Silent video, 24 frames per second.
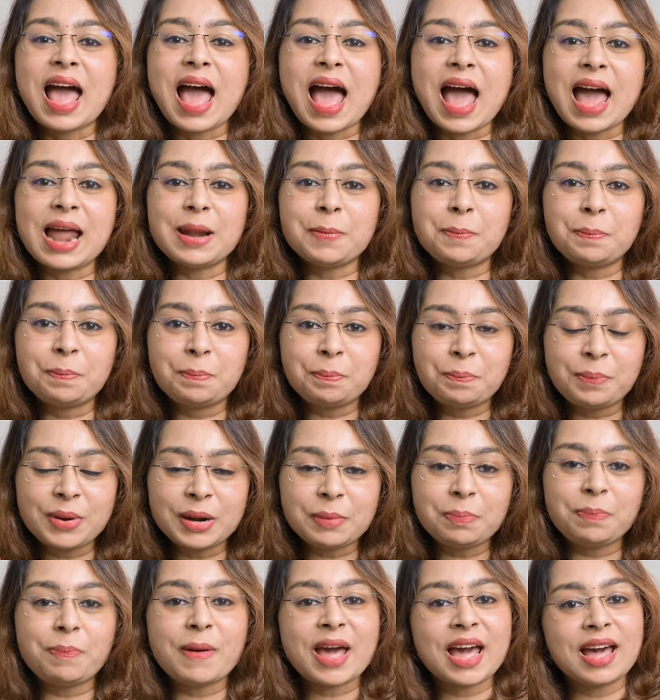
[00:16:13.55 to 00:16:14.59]
and
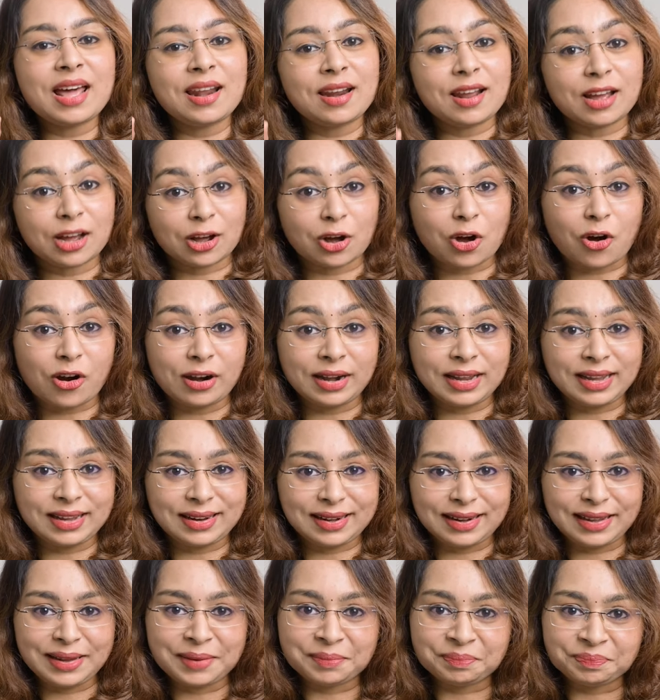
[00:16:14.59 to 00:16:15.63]
prepare
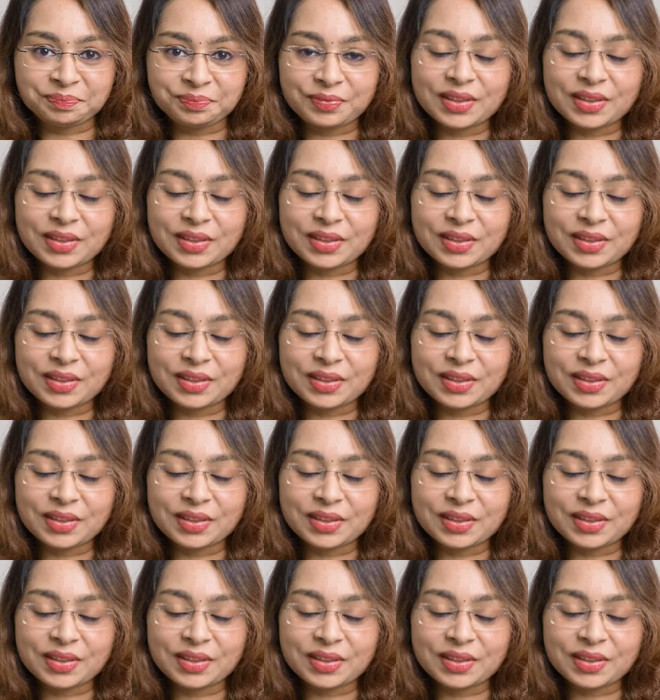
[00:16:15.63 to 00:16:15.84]
accordingly.